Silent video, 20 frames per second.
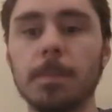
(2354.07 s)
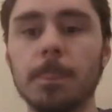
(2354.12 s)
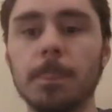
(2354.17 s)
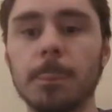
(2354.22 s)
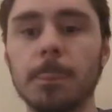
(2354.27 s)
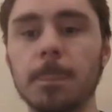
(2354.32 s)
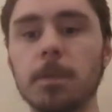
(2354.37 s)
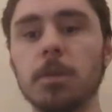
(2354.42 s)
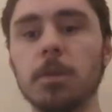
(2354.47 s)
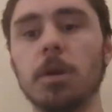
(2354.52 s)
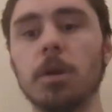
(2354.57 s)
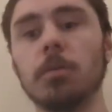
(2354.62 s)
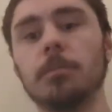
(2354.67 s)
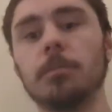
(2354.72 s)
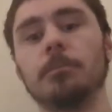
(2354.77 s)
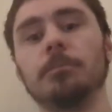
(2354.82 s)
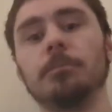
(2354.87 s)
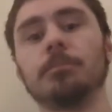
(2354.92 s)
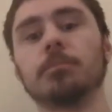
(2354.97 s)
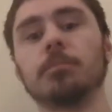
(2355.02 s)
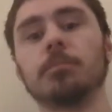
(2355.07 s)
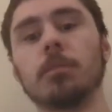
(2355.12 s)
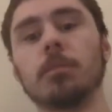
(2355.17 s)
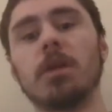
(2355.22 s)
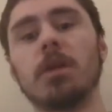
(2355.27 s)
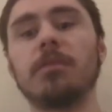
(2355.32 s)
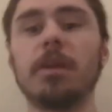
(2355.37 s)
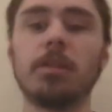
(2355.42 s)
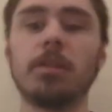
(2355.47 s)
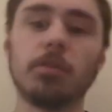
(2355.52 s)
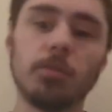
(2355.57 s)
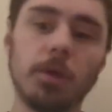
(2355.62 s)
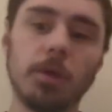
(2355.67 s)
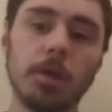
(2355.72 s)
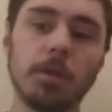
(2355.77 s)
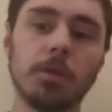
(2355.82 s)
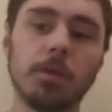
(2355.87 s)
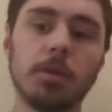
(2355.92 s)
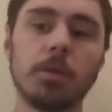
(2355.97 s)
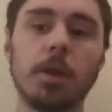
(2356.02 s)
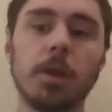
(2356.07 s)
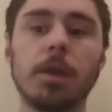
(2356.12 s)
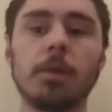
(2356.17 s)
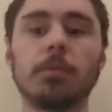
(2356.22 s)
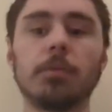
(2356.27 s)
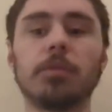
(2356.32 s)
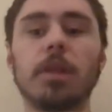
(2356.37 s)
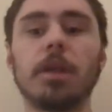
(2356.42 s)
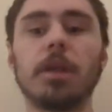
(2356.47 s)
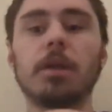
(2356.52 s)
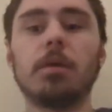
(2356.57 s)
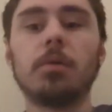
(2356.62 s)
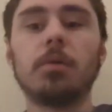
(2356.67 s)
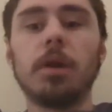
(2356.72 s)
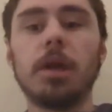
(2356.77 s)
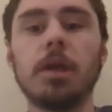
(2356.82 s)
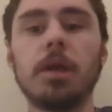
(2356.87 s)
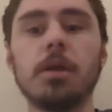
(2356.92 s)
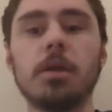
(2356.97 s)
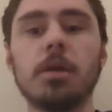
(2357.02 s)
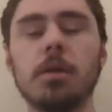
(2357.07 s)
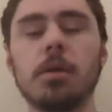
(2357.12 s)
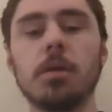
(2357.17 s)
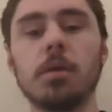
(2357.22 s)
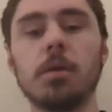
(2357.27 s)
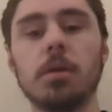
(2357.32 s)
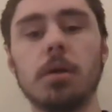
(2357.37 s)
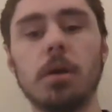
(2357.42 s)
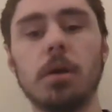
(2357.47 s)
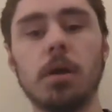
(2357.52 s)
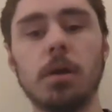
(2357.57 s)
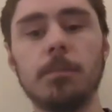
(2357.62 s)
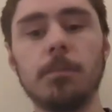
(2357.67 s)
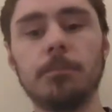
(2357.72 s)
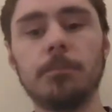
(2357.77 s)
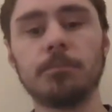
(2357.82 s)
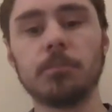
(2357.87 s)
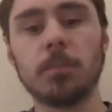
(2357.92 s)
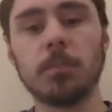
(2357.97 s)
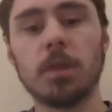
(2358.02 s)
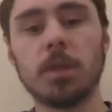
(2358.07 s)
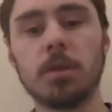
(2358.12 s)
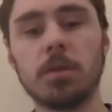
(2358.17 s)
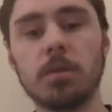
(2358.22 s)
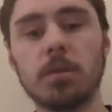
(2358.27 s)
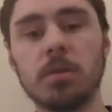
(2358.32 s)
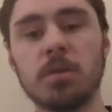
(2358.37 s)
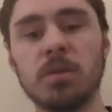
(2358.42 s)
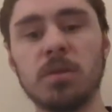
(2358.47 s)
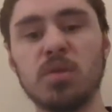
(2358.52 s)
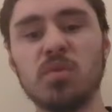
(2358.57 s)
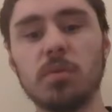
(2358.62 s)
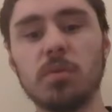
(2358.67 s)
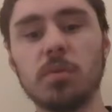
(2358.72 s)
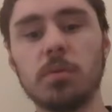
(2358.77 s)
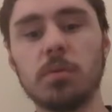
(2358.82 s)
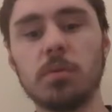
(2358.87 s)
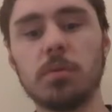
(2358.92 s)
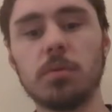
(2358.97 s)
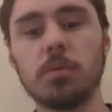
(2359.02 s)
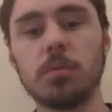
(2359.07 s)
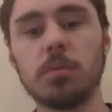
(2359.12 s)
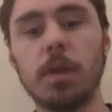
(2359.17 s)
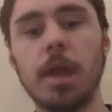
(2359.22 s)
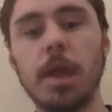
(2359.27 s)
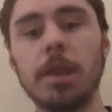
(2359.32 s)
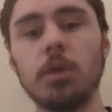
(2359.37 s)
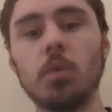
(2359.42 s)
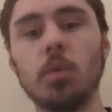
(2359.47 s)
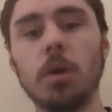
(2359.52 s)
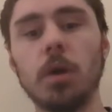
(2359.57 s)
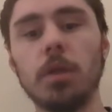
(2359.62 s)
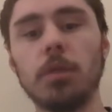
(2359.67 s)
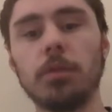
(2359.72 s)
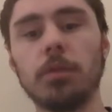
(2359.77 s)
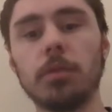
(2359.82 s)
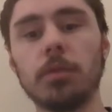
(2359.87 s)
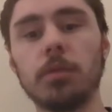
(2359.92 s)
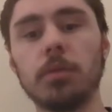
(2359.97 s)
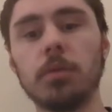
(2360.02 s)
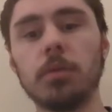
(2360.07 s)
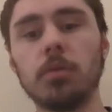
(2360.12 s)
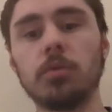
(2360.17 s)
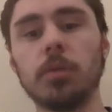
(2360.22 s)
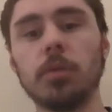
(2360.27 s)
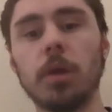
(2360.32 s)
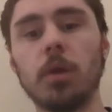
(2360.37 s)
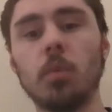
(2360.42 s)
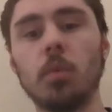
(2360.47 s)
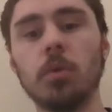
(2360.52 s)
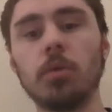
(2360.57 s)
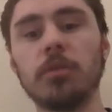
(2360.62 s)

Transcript: events, right? And it was like, okay, and it was like one of those events, and